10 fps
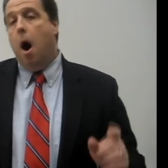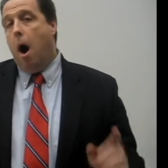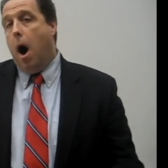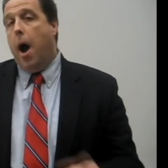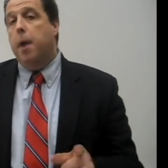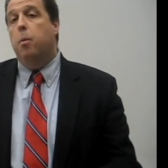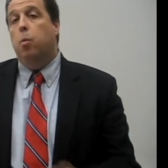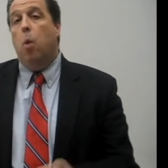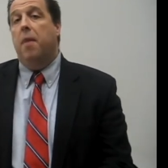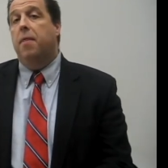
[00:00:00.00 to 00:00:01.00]
I
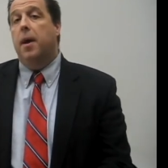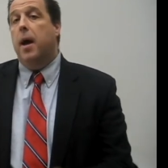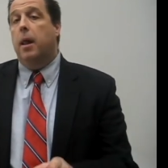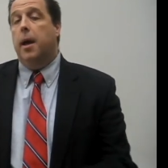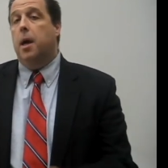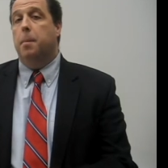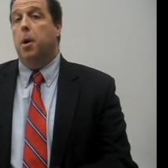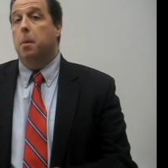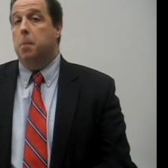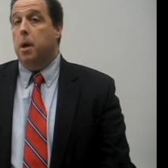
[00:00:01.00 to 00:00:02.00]
One thing I like
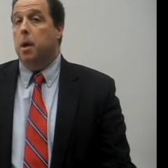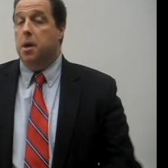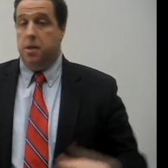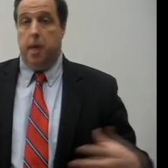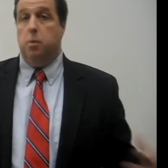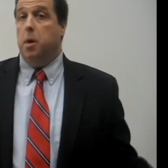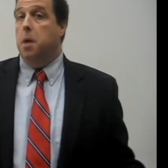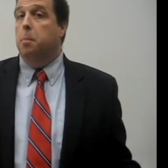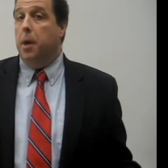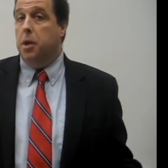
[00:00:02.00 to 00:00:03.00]
about Amir is that's what he
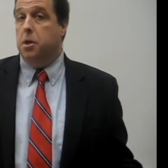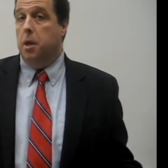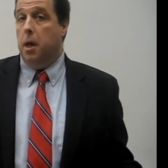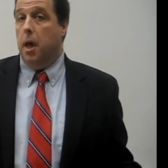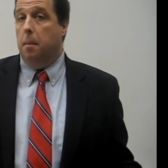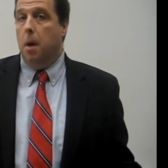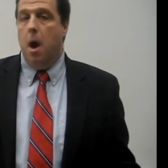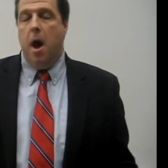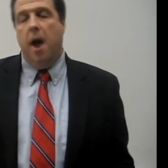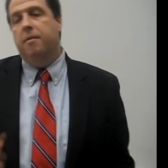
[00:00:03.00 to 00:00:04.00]
brings to the
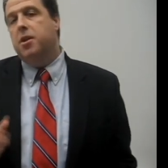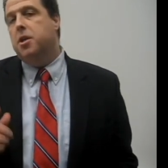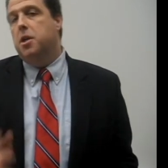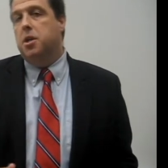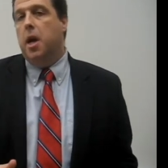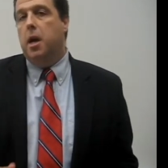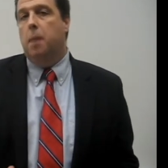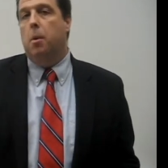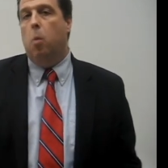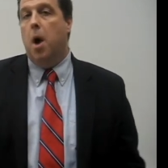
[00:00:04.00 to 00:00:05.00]
game. Ever since day
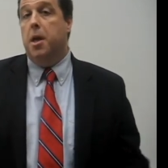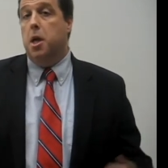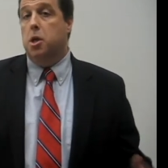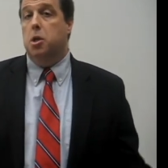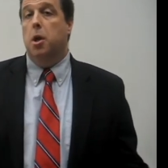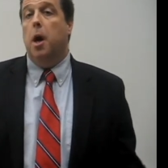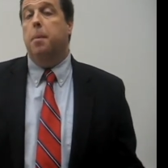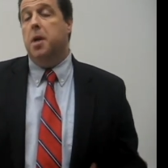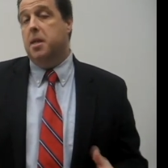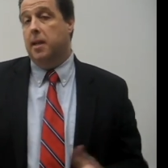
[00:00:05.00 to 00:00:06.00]
number one, he stood up
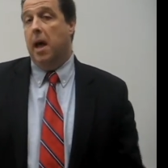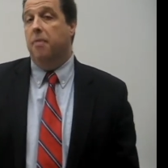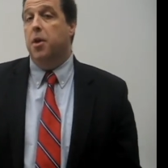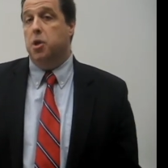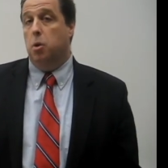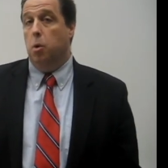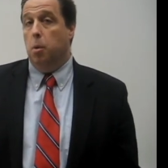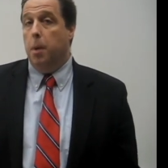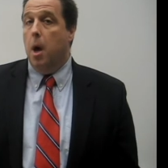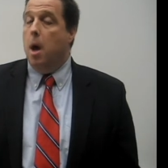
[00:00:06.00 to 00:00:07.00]
and he's led this group.
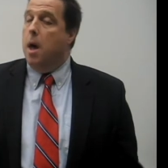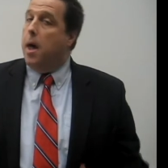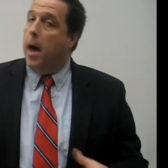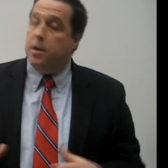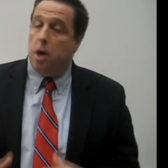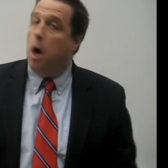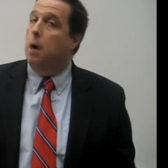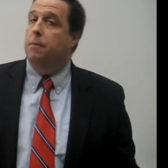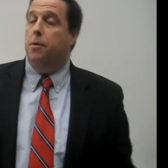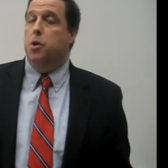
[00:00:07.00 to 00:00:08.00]
That's
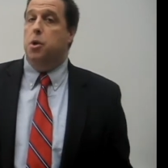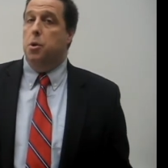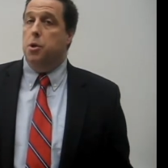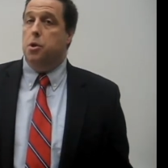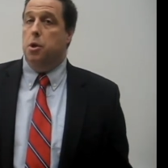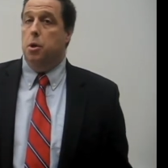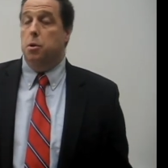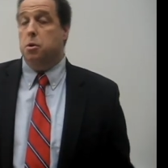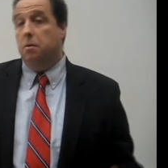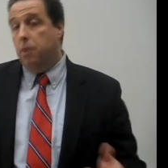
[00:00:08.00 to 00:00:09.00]
hard for students to do.
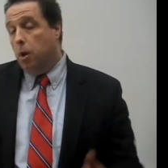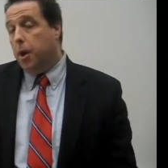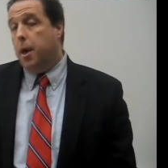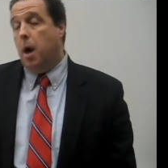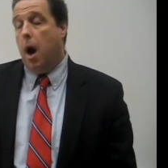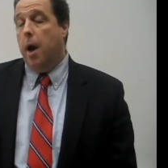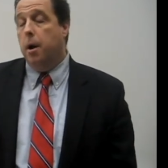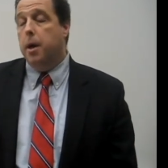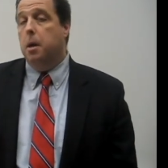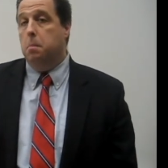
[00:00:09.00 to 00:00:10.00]
So if you're looking at
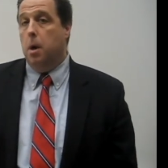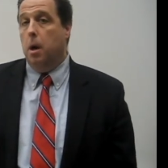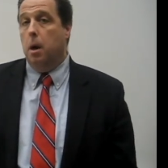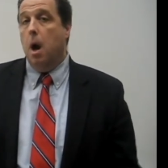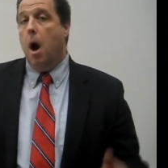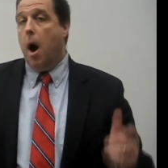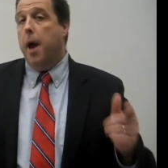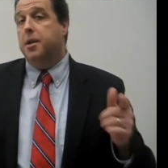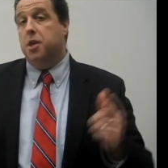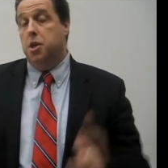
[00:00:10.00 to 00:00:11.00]
hiring Amir,
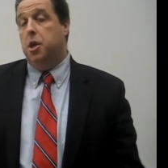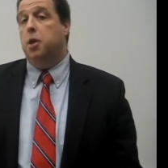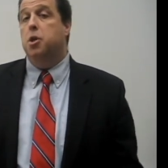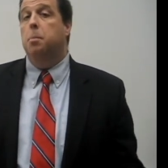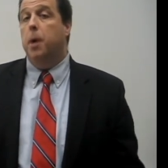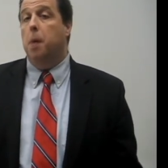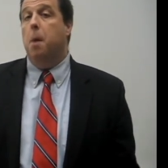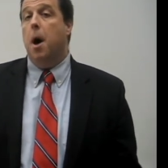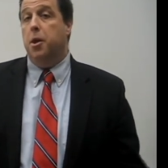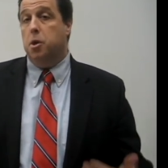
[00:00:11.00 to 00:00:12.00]
I suggest you bring him
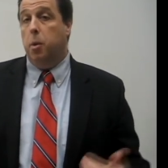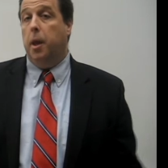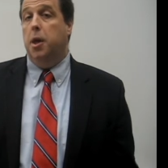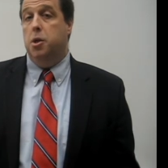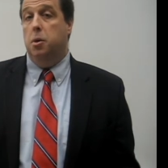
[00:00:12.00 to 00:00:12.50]
on as quickly as